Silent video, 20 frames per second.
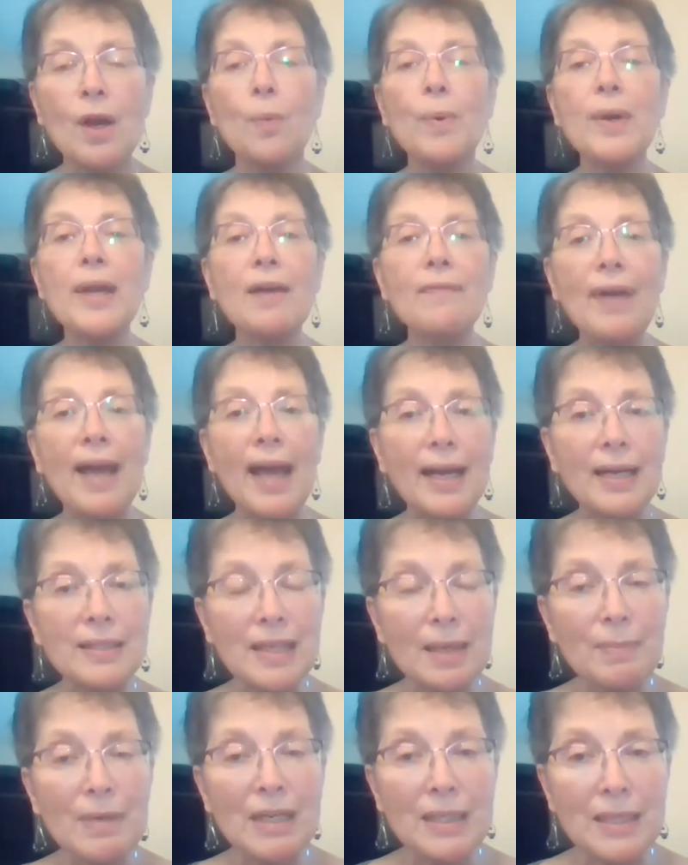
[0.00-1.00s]
We have
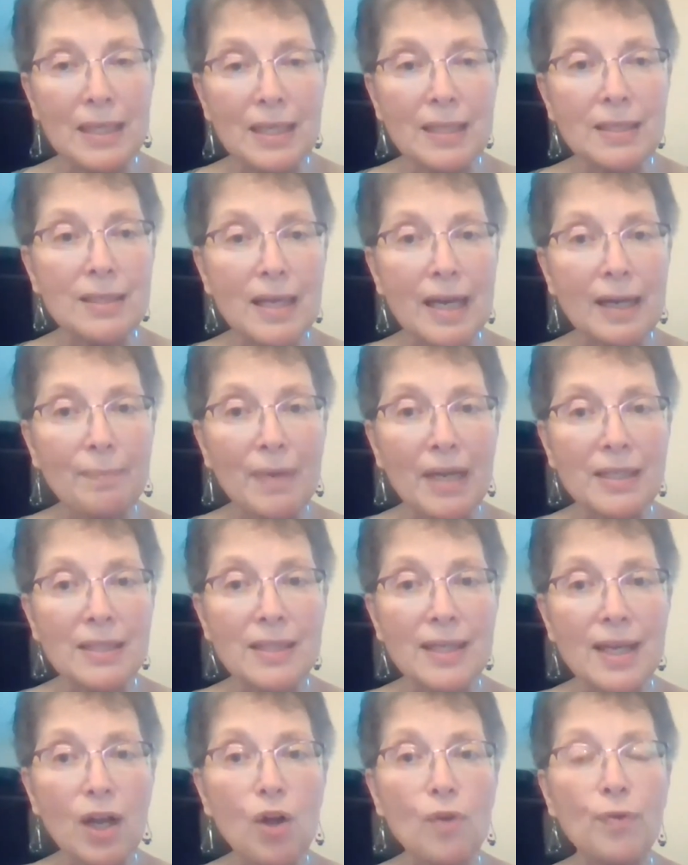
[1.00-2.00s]
academic deans like
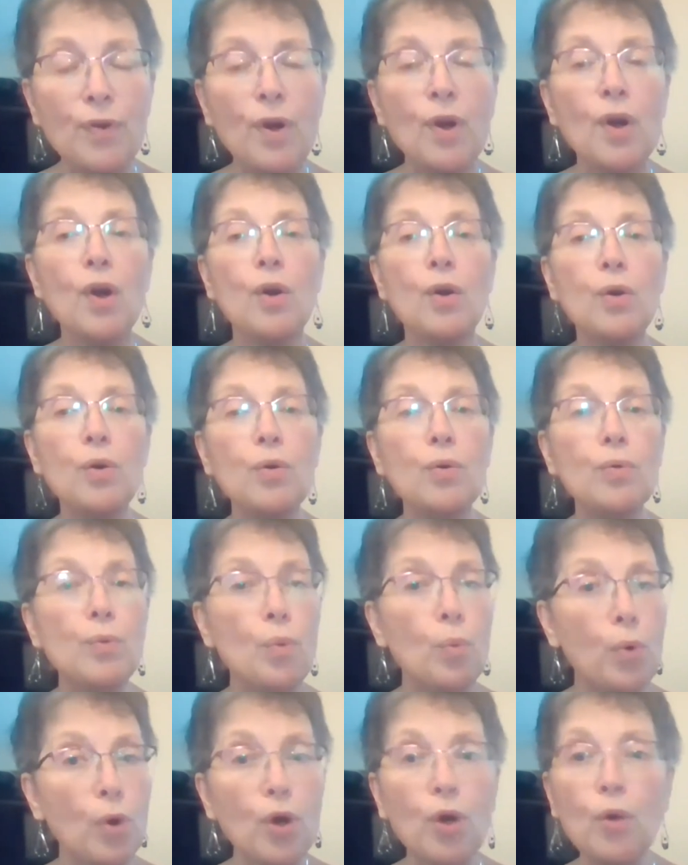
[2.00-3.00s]
myself who
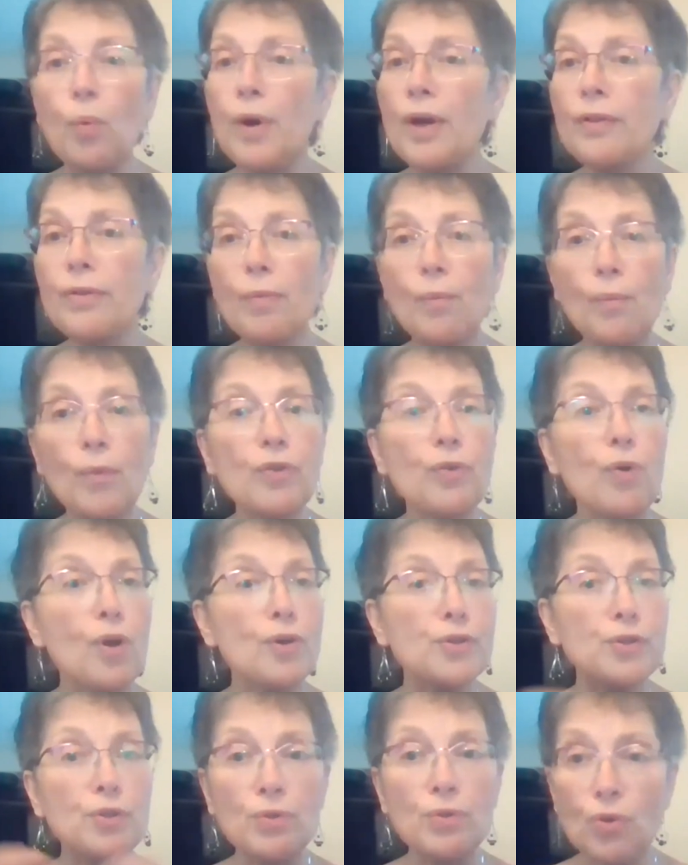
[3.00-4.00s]
work with all
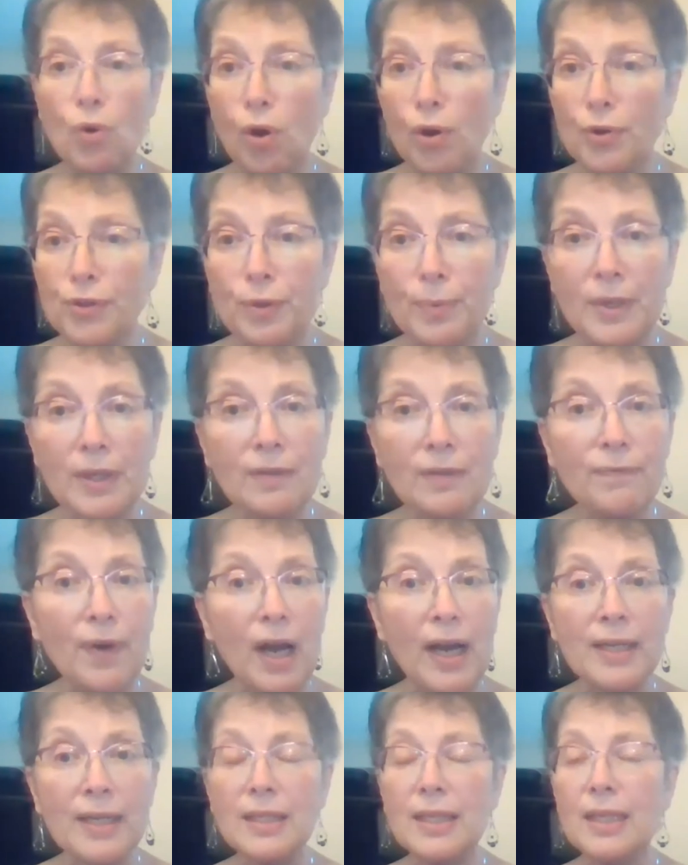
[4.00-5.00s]
students also in
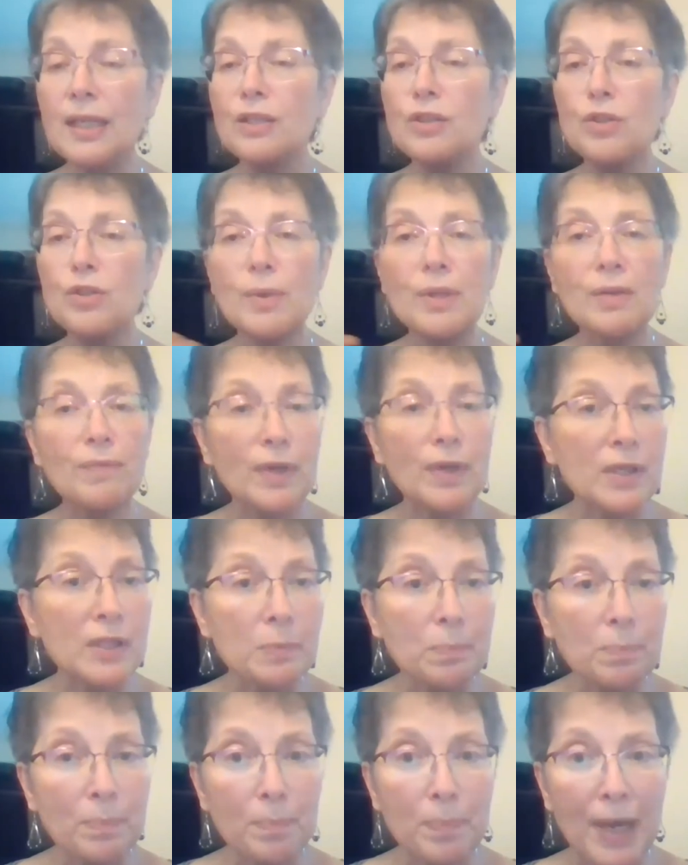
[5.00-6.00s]
advising and doing various
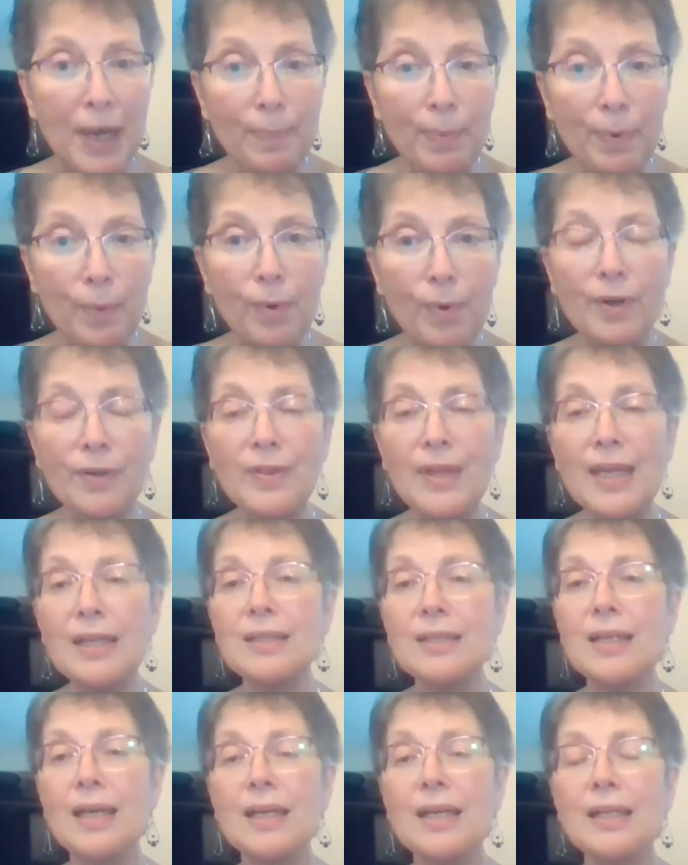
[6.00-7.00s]
paperwork
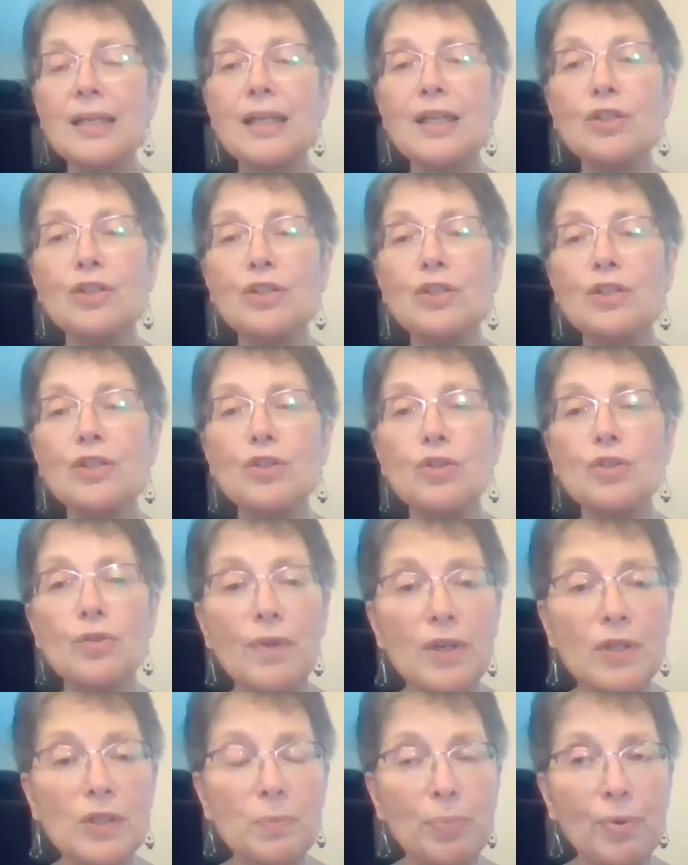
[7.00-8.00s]
things they need to do,
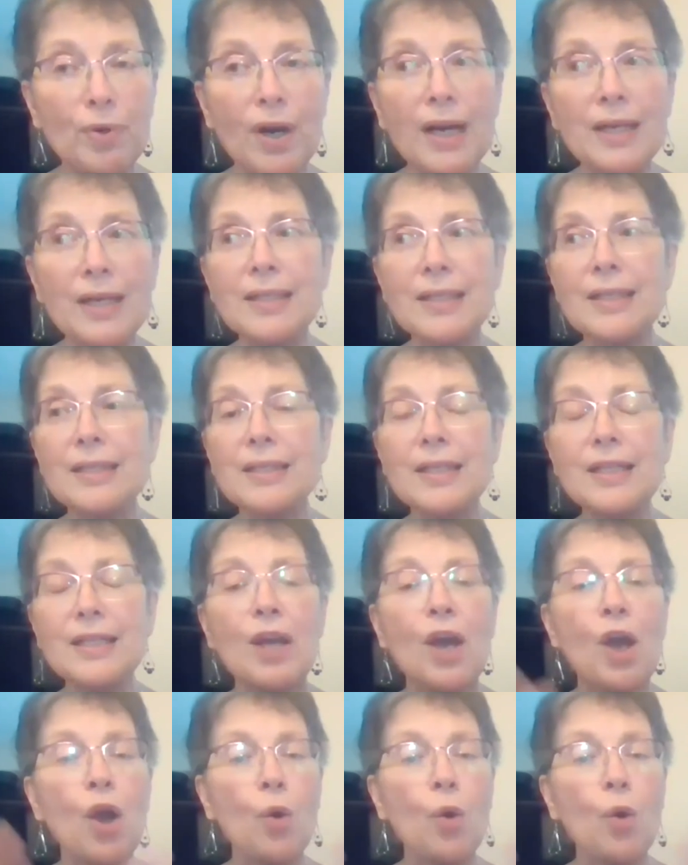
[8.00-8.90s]
various processes.